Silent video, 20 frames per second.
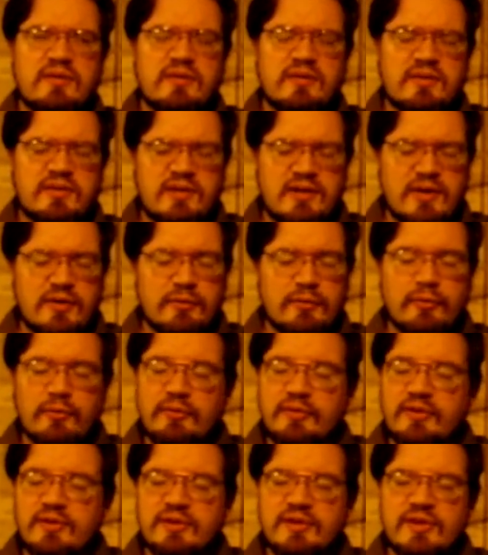Now,
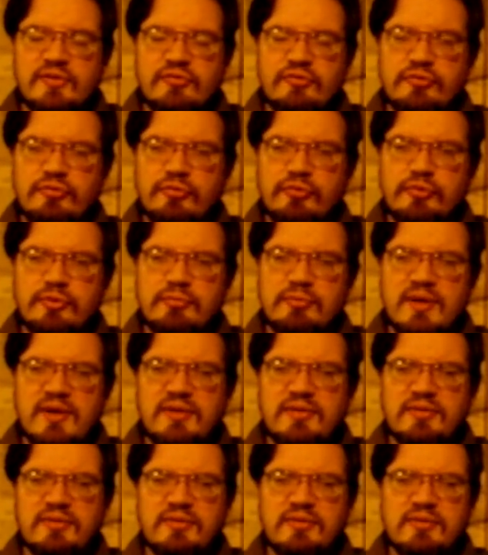all you need to do to make
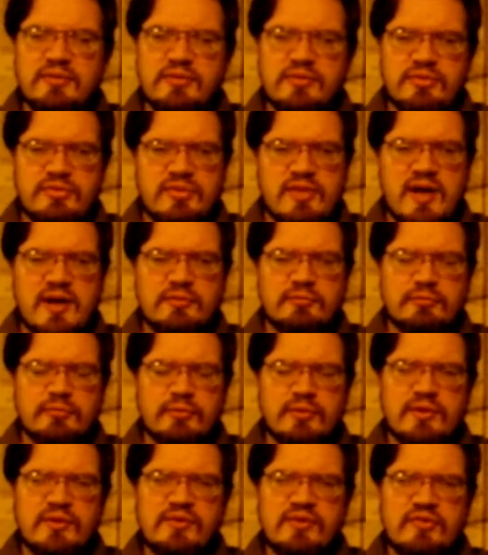that
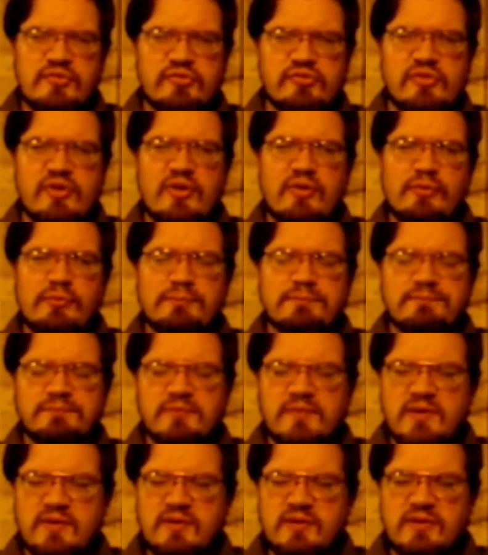really sell
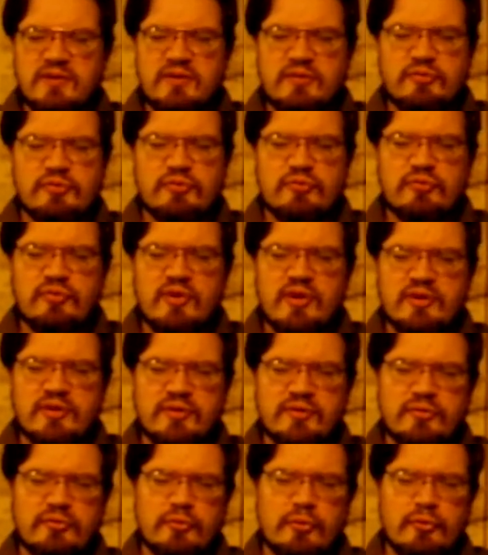is to find
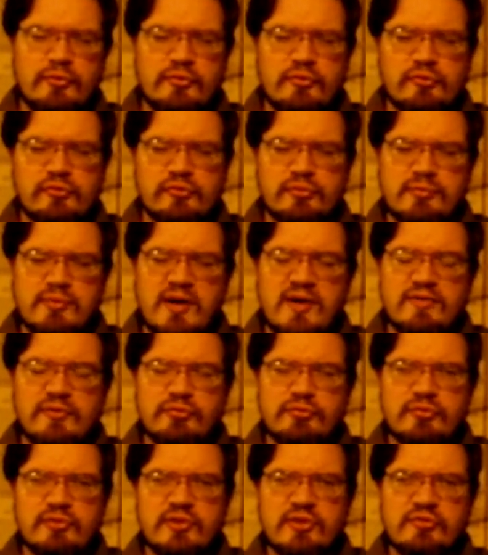authors from other
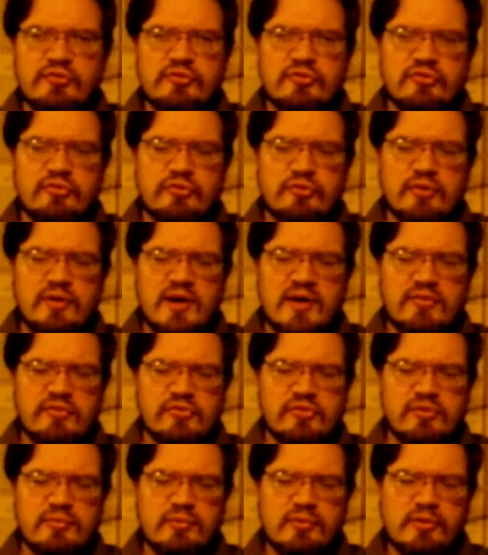traditions who had
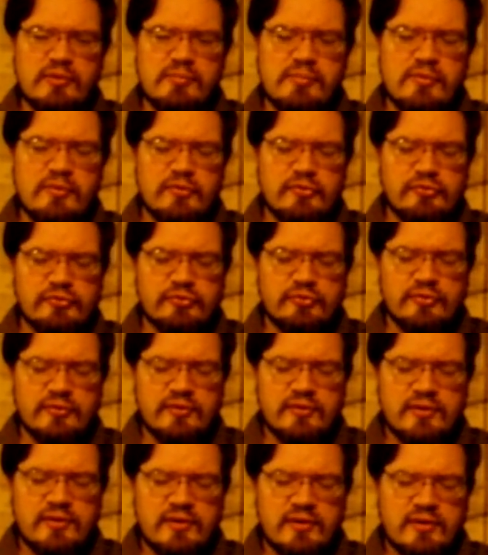similar books
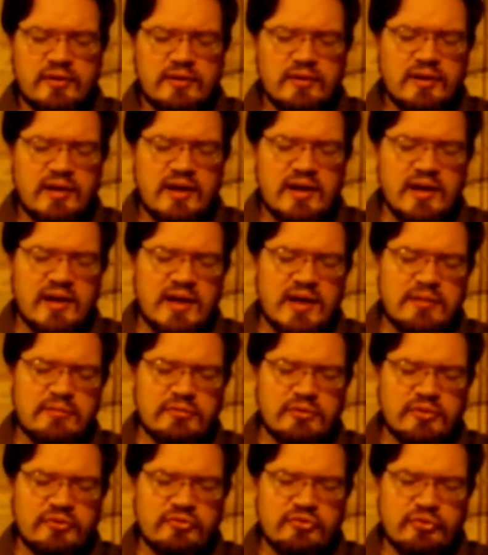aimed
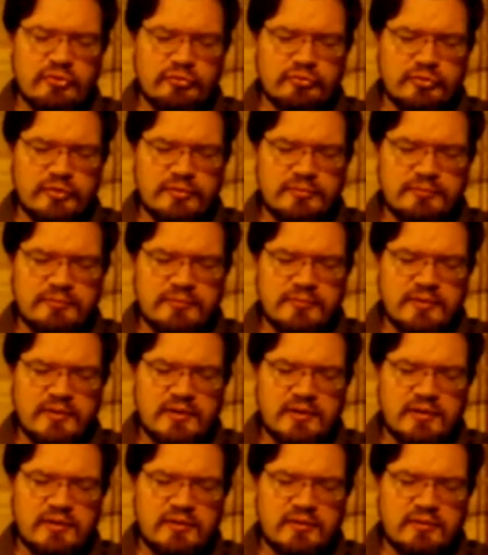at children,
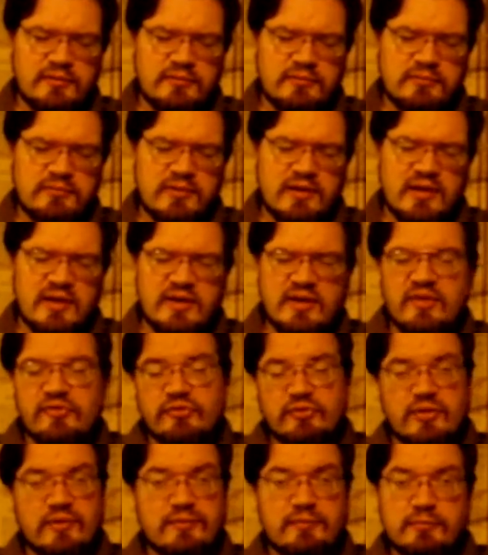as
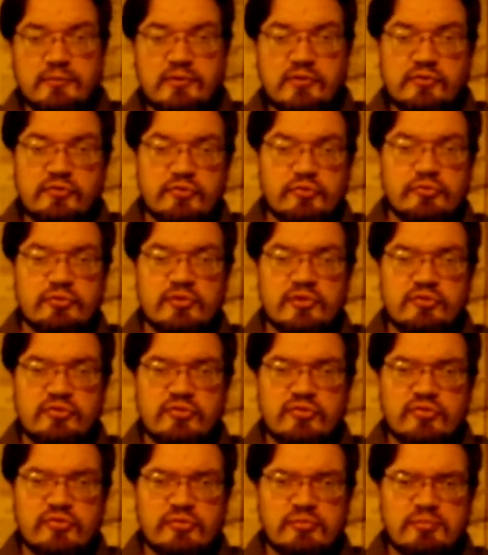in other religious
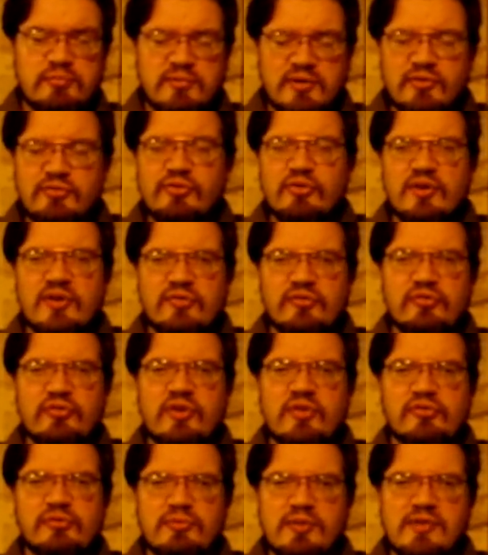traditions, and try and
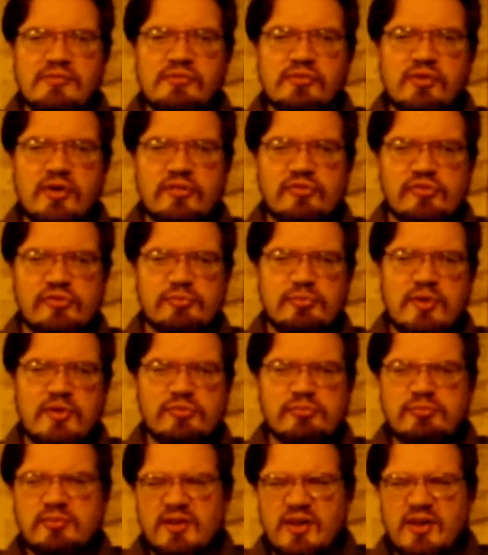share some advertising space.